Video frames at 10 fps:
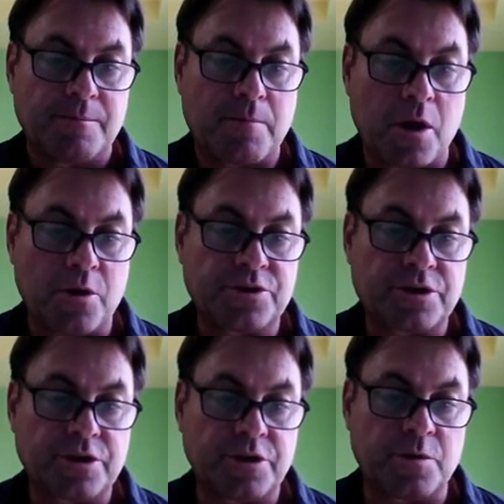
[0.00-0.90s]

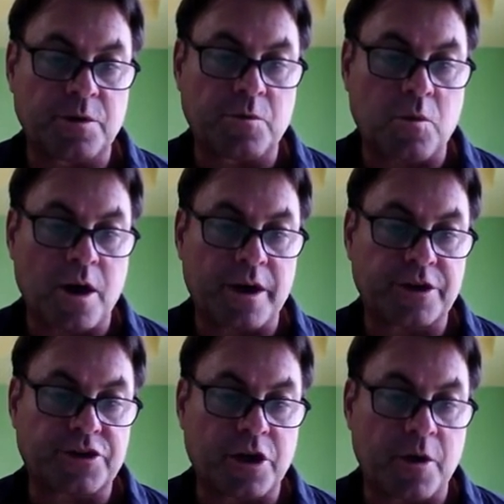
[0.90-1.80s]
post, you would want to
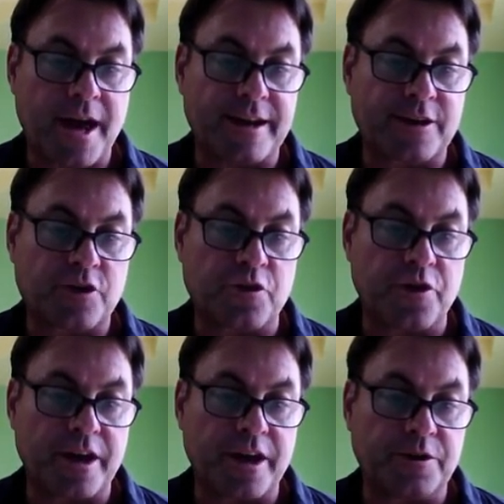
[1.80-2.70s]
go ahead and
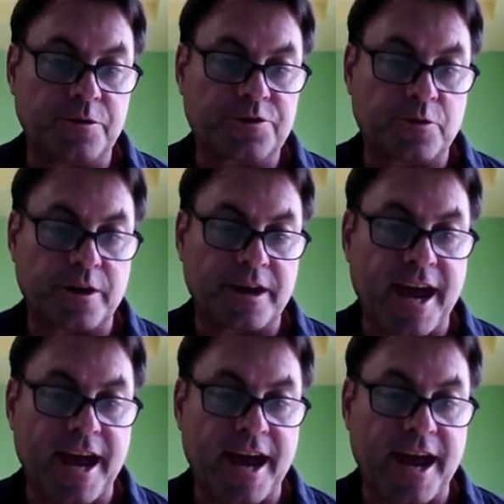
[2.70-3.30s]
create a news story.